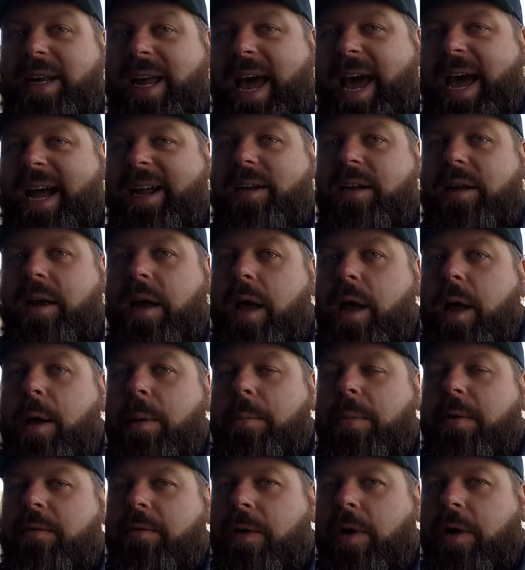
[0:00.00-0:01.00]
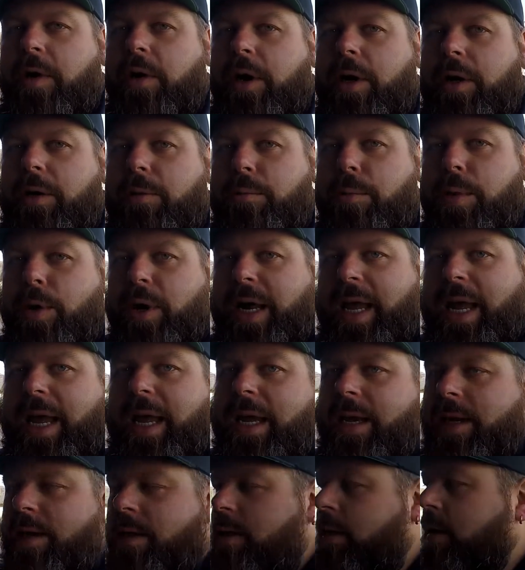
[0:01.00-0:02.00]
at Bavarian
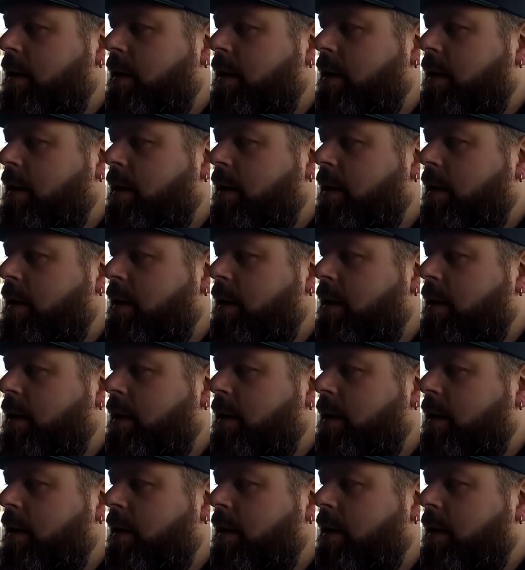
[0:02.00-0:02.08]
Brigade.